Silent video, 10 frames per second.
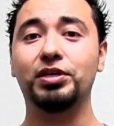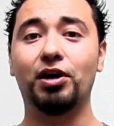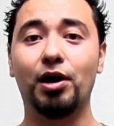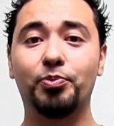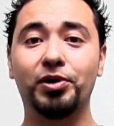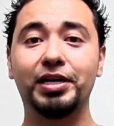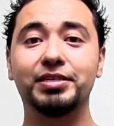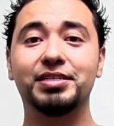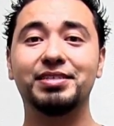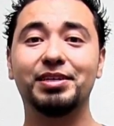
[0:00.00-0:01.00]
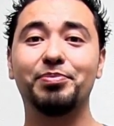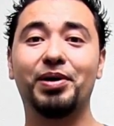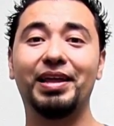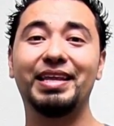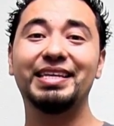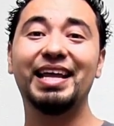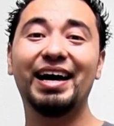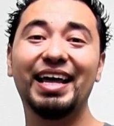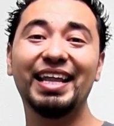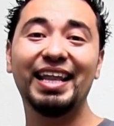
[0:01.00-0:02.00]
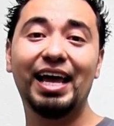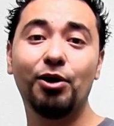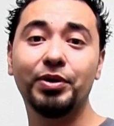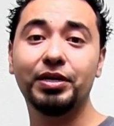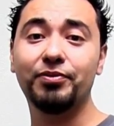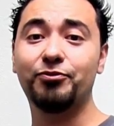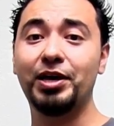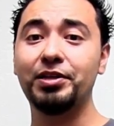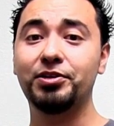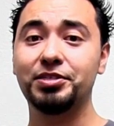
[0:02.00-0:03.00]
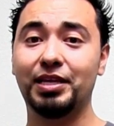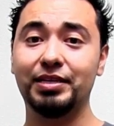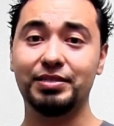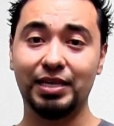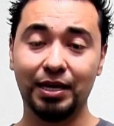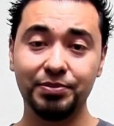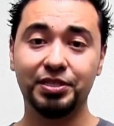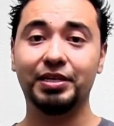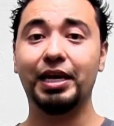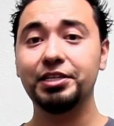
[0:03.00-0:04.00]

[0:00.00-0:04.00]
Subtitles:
the operating system by not allowing vendors like Samsung,